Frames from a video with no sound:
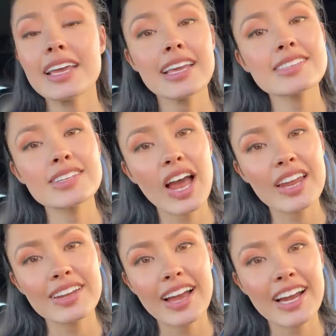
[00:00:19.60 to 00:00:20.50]
It's
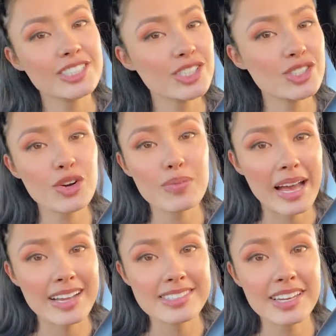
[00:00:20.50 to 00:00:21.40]
not. I just drove
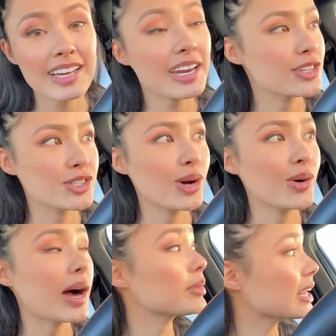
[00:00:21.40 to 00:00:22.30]
past it. So
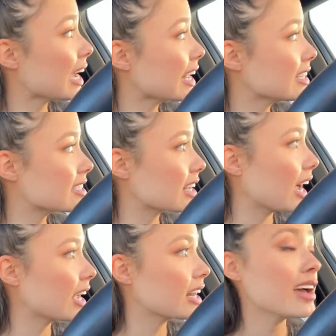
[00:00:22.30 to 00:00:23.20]
I'm gonna head
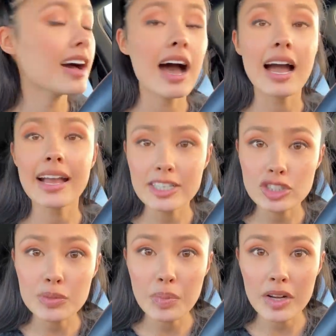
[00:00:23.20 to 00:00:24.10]
inside. I
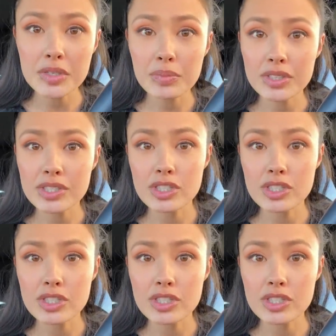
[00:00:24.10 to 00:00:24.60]
actually brought some books to